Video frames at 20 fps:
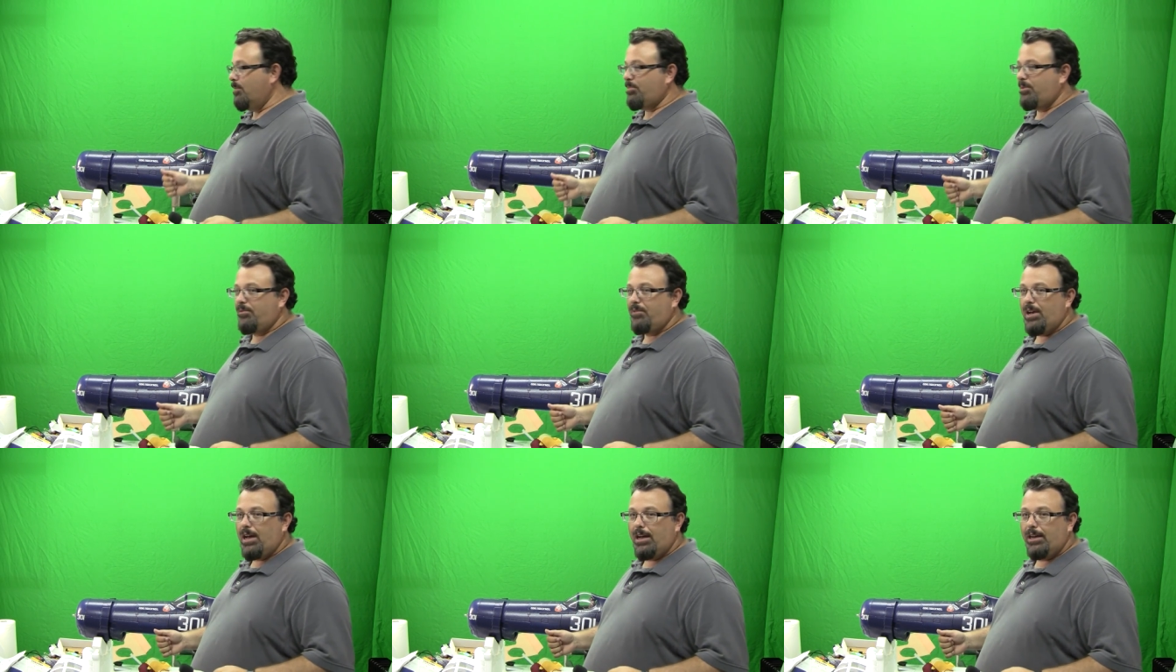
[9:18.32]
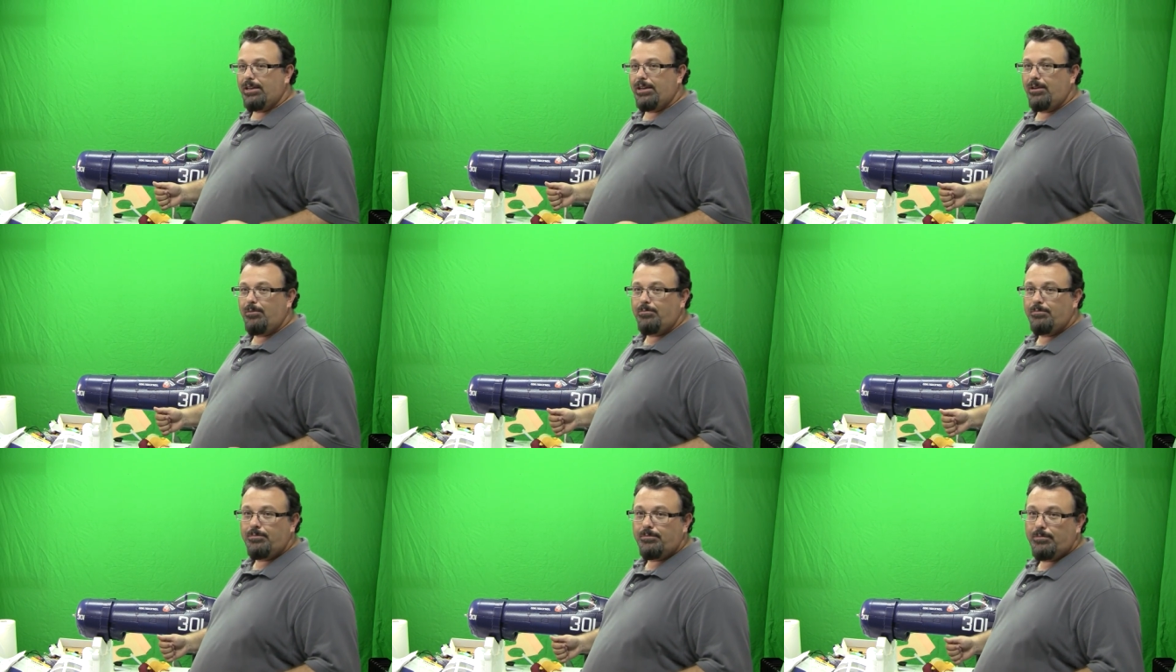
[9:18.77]
up the
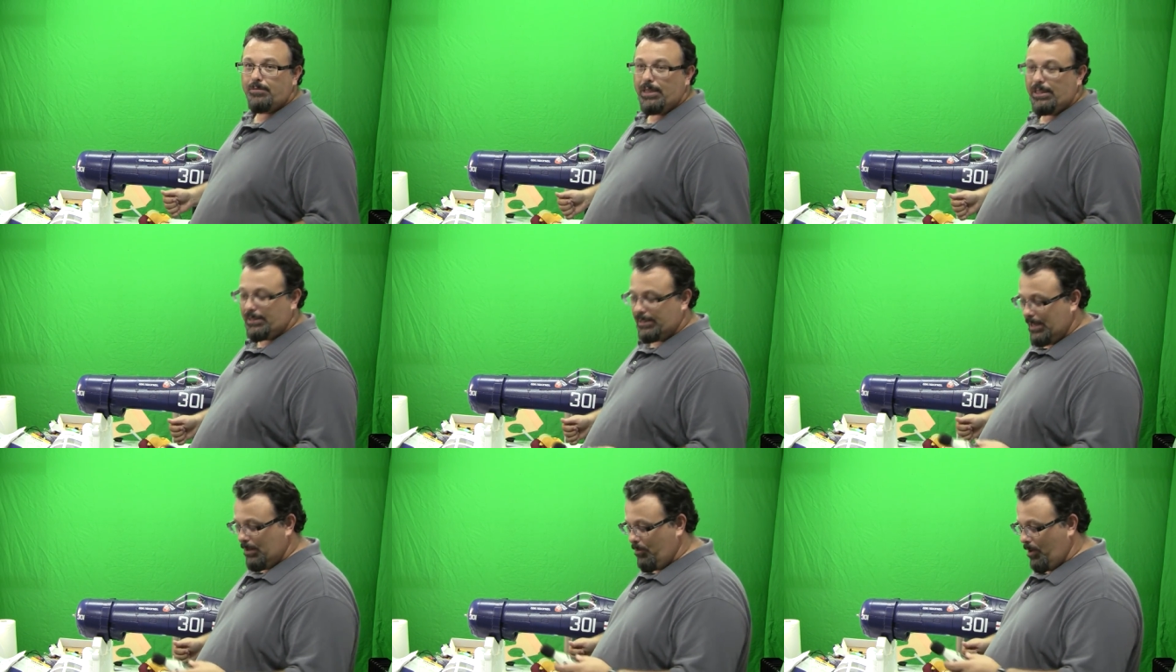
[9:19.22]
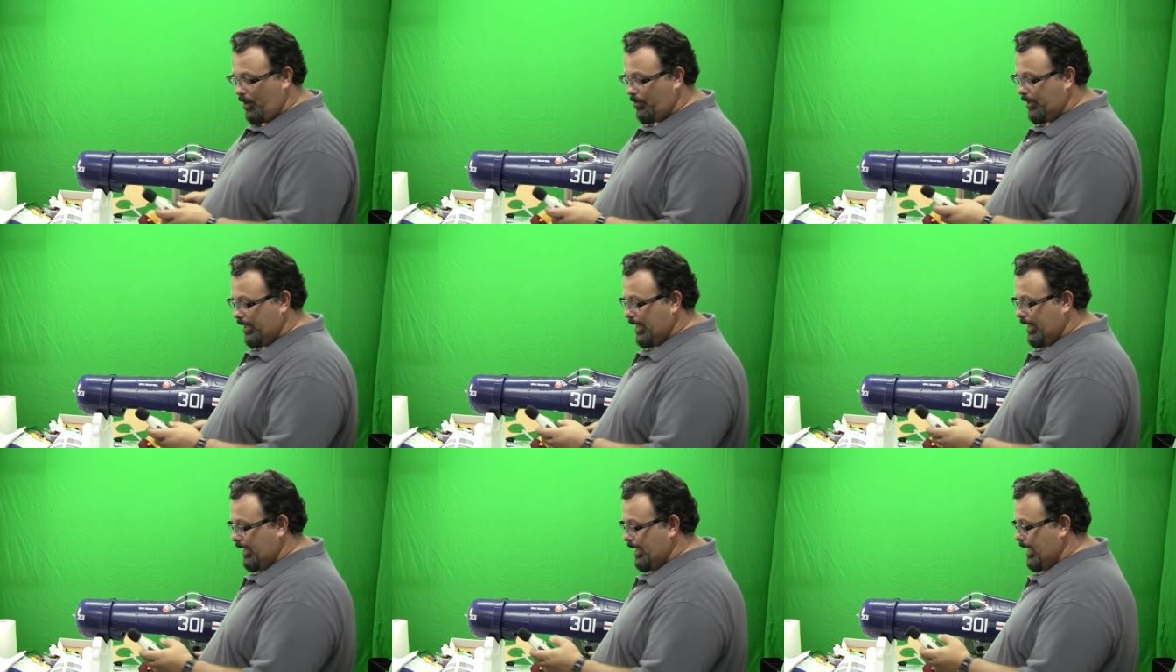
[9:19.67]
volume. Let's see what
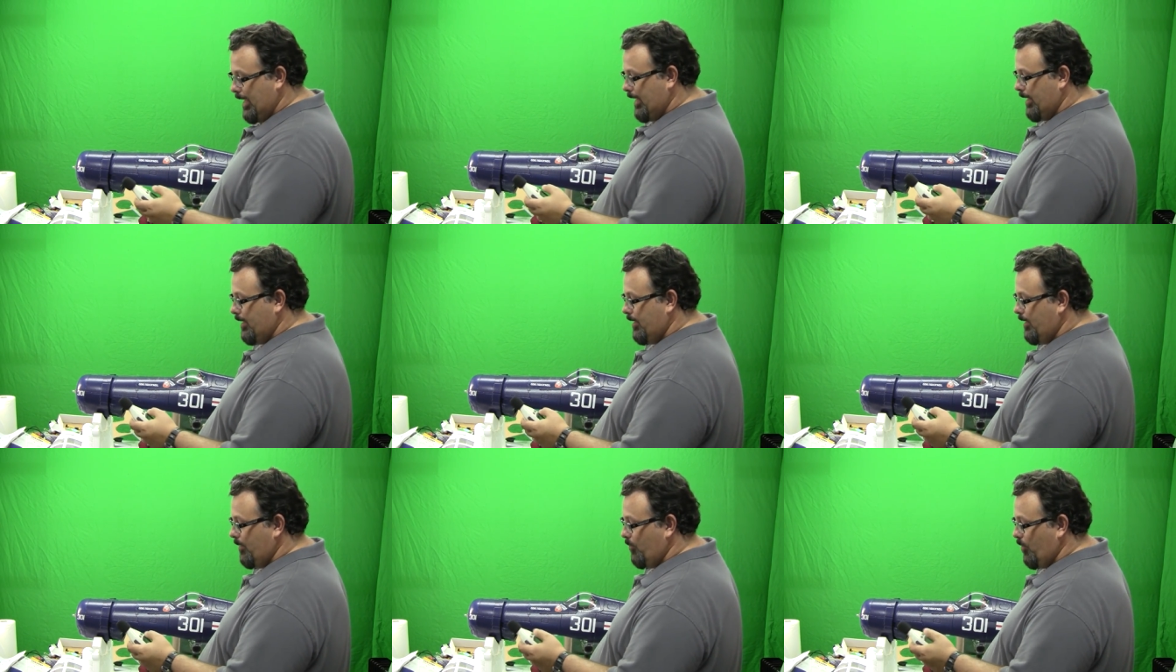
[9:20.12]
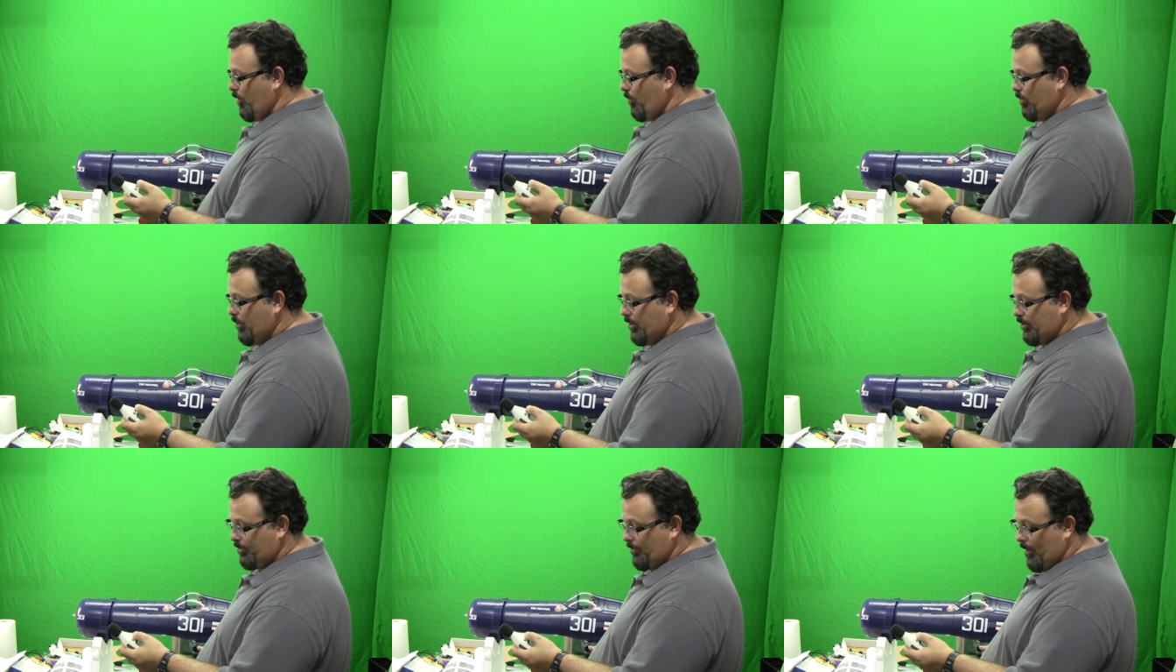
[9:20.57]
we can get. I'm going to
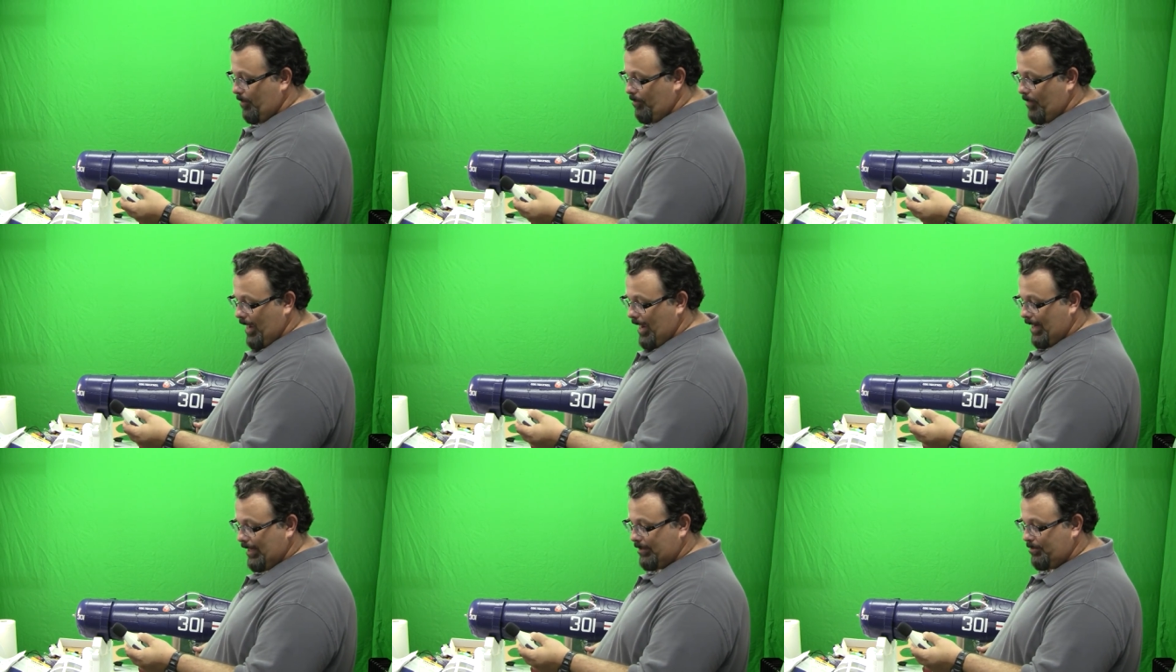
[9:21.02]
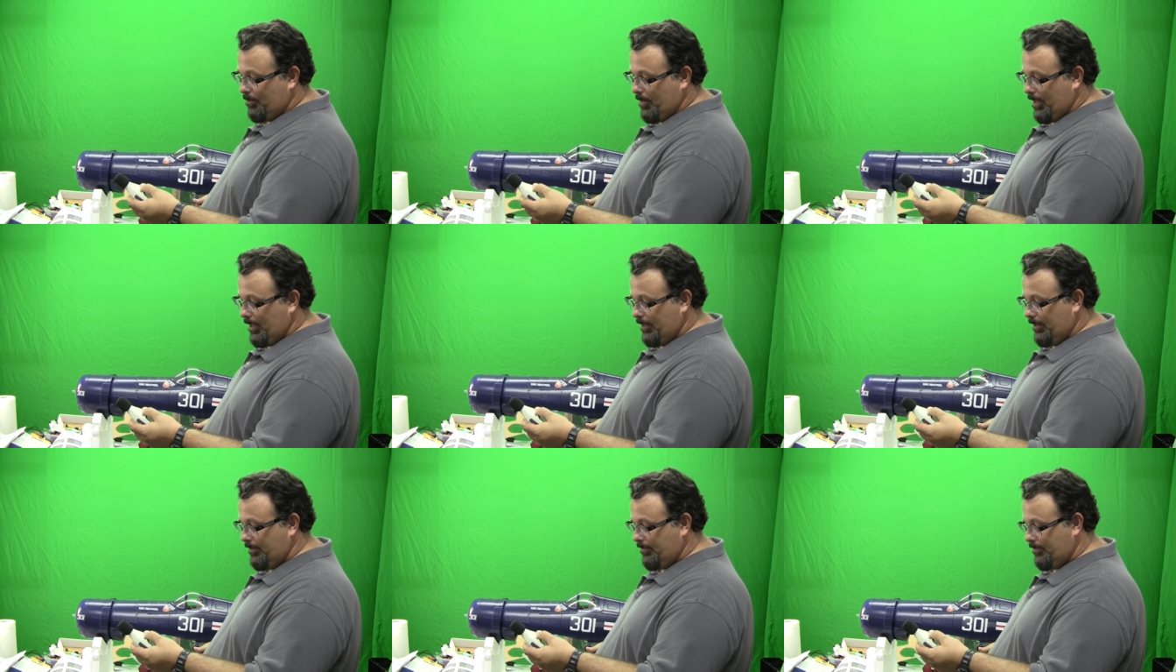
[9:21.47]
push my max
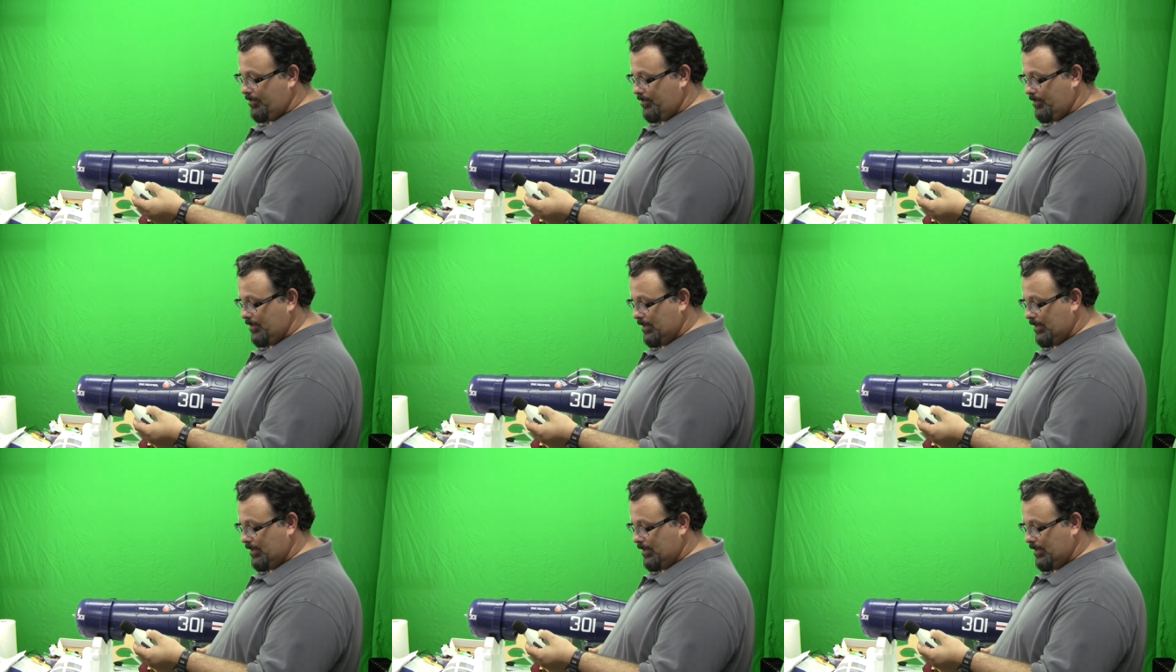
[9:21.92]
button